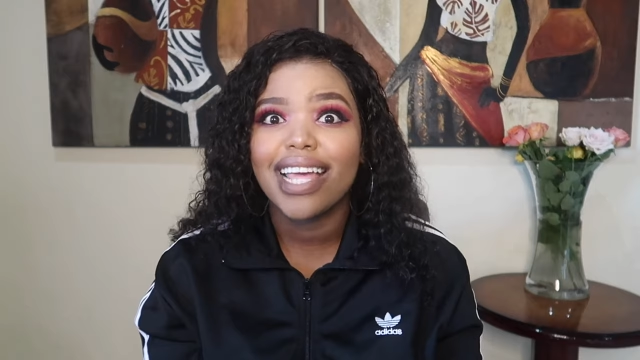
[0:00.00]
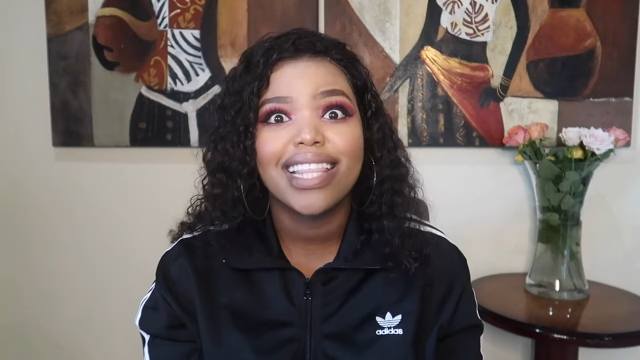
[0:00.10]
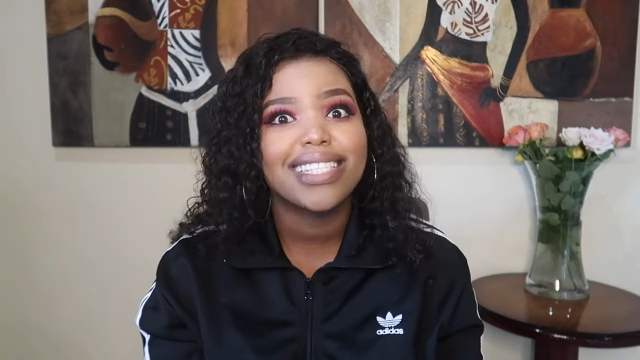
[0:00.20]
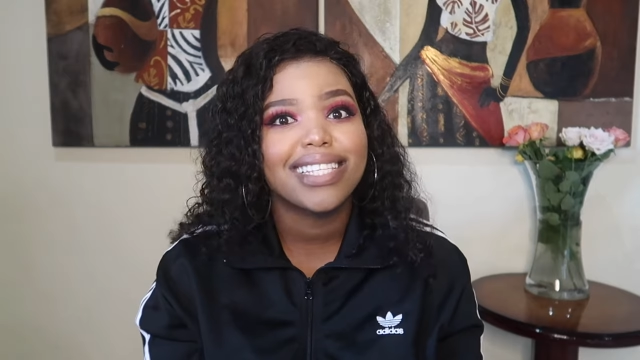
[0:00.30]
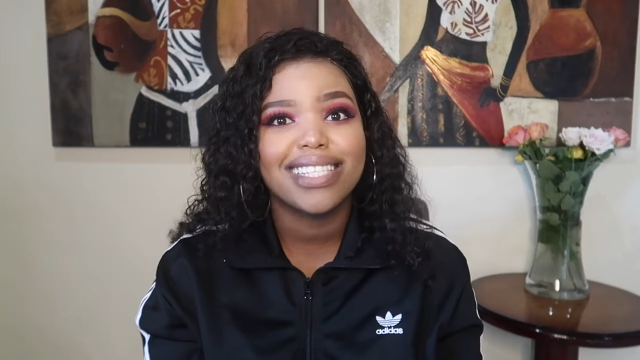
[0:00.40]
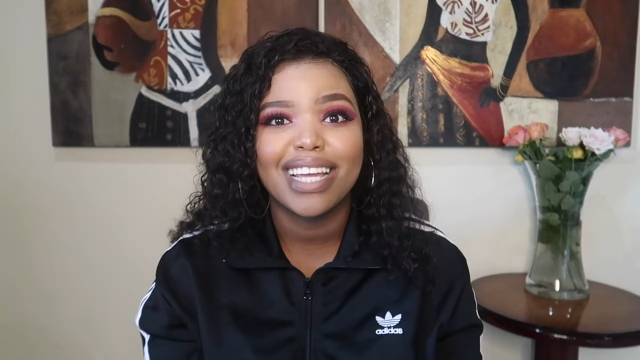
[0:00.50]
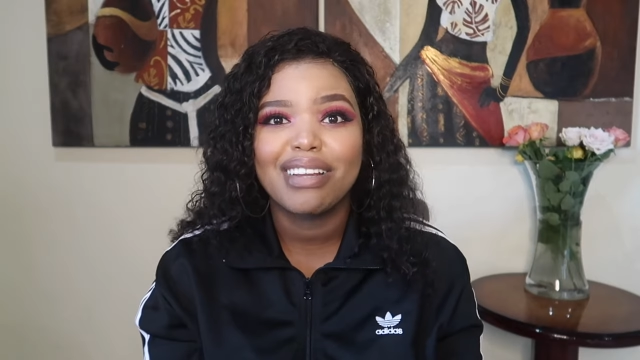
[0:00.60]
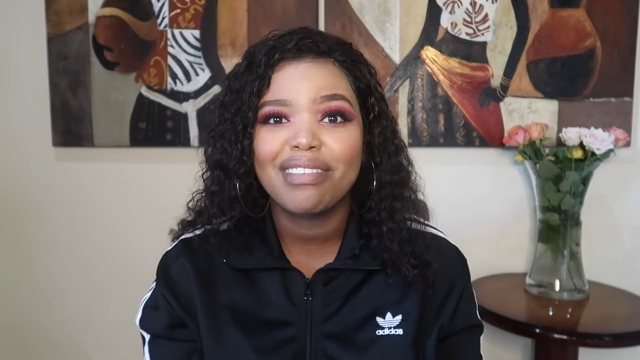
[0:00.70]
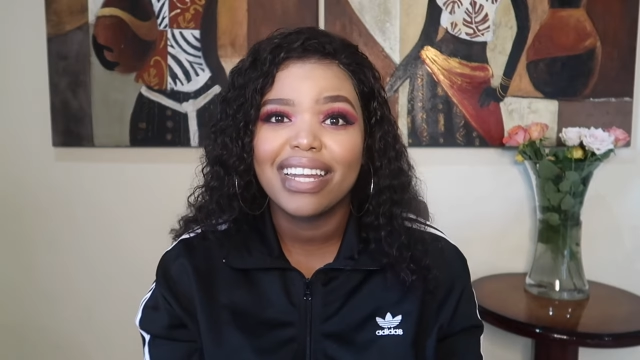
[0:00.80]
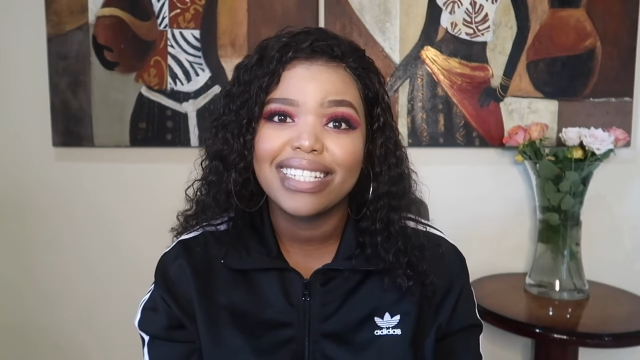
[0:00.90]
And that's
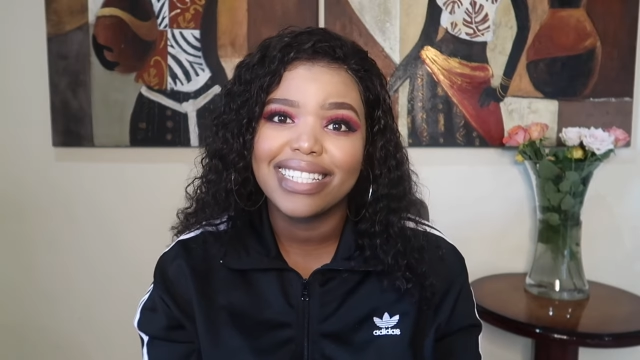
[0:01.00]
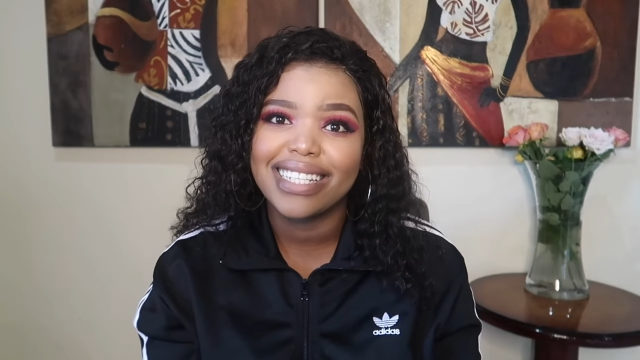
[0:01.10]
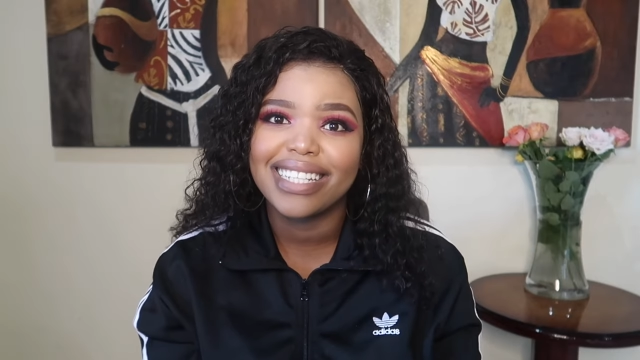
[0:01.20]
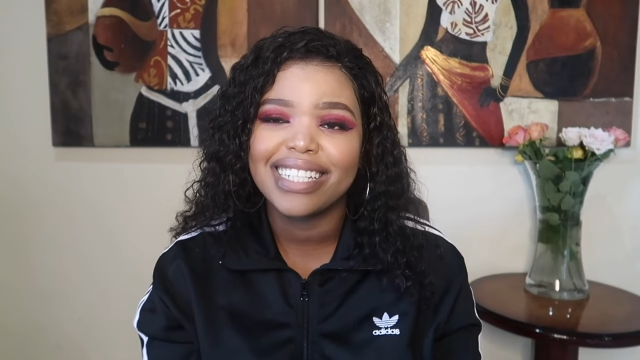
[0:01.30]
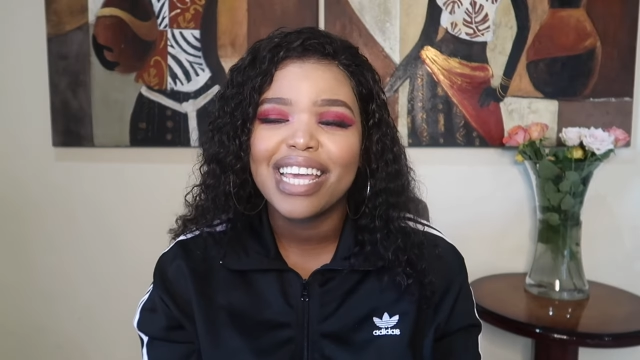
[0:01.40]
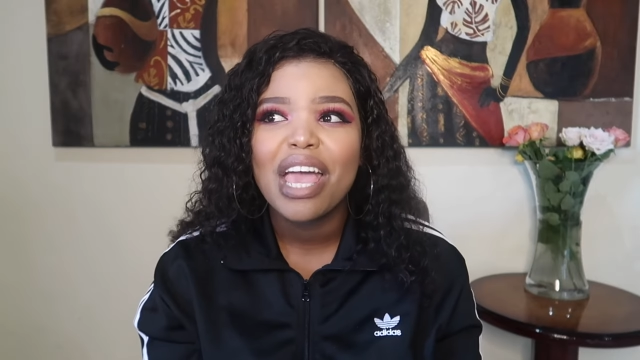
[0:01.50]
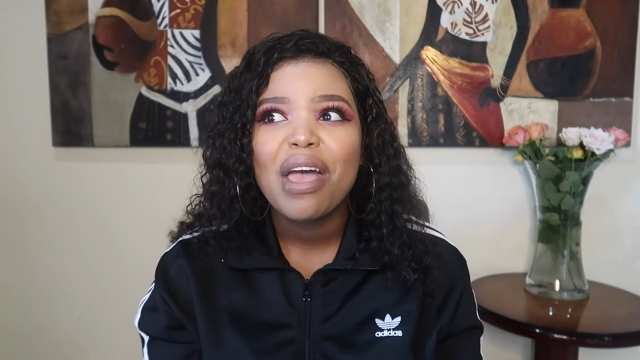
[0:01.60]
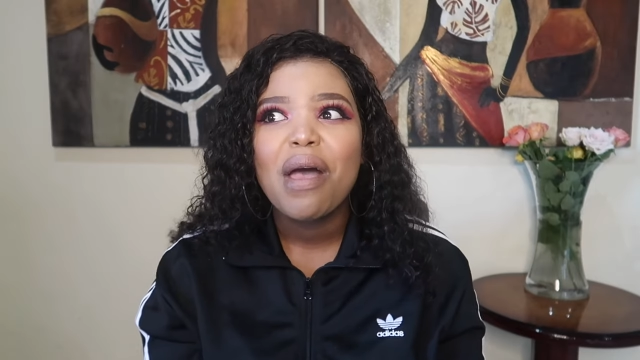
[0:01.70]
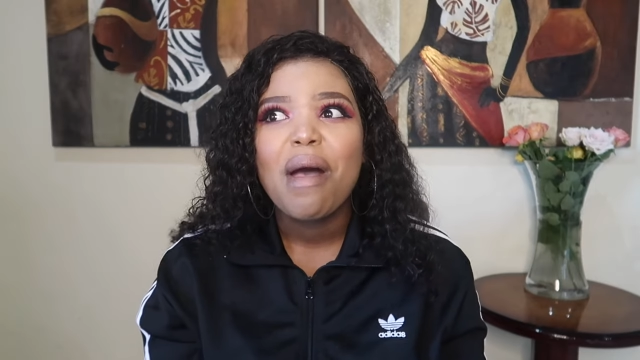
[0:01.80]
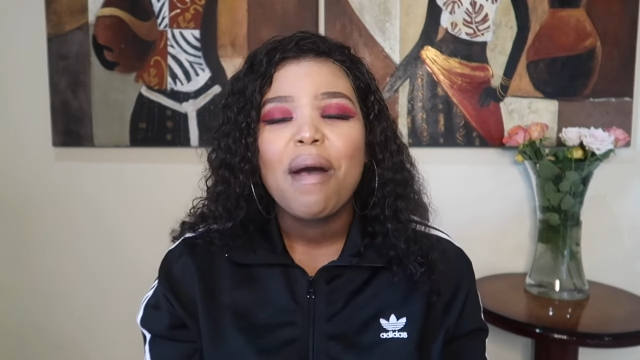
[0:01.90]
exactly what I did,
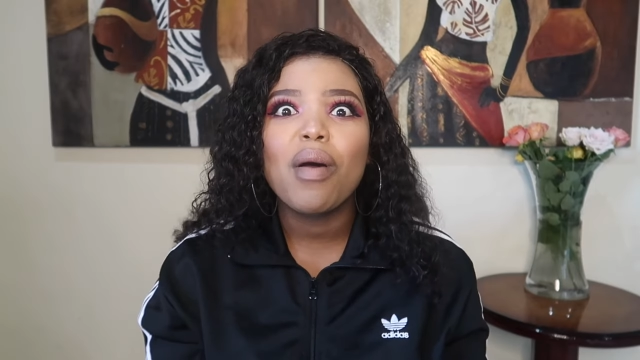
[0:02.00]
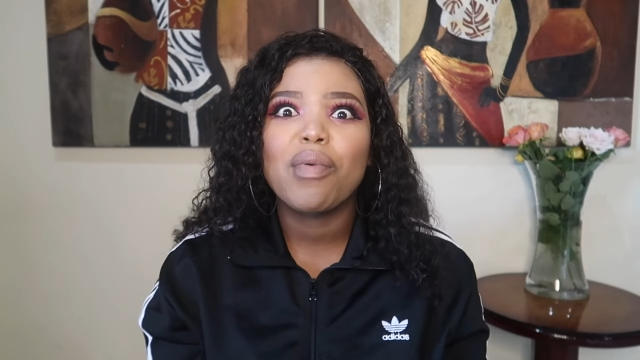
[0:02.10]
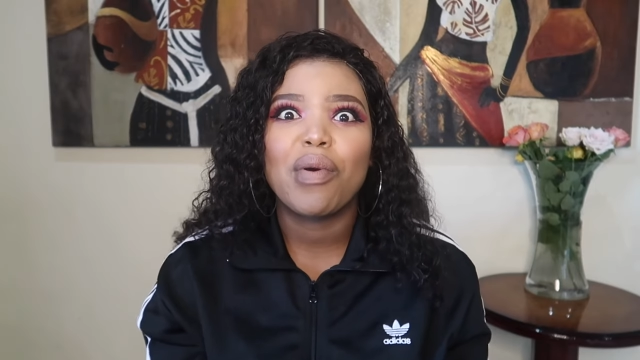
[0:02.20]
my